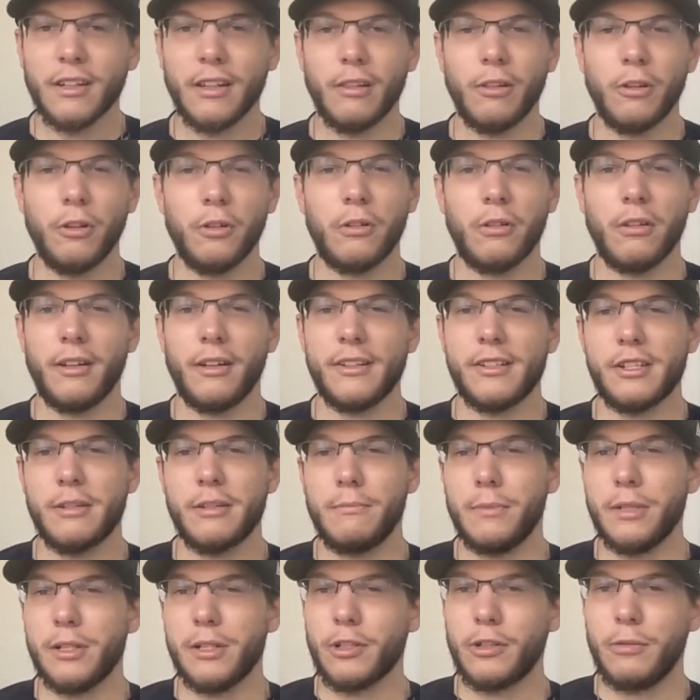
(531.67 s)
It looked like
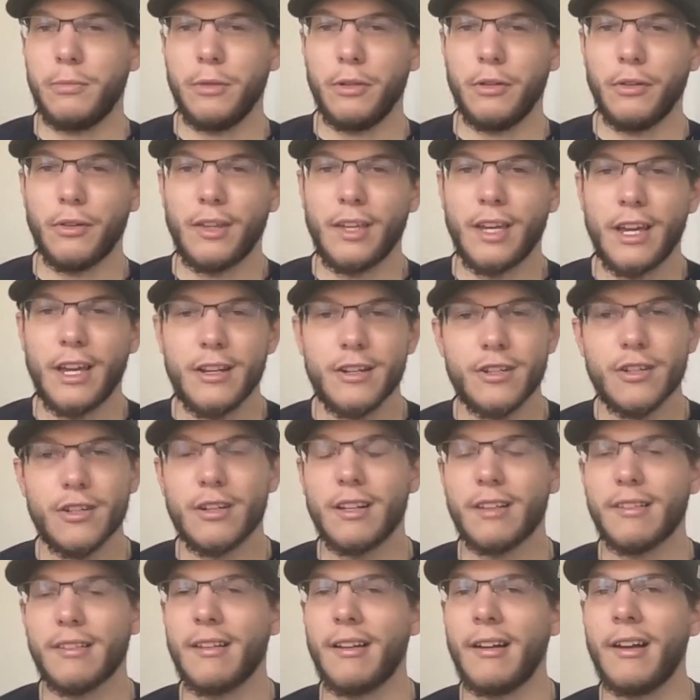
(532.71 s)
some miscommunication
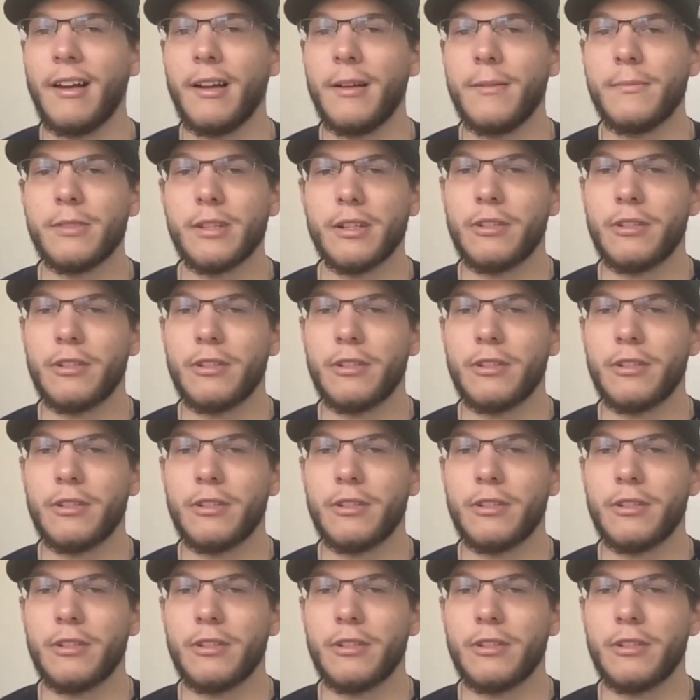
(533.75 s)
at times.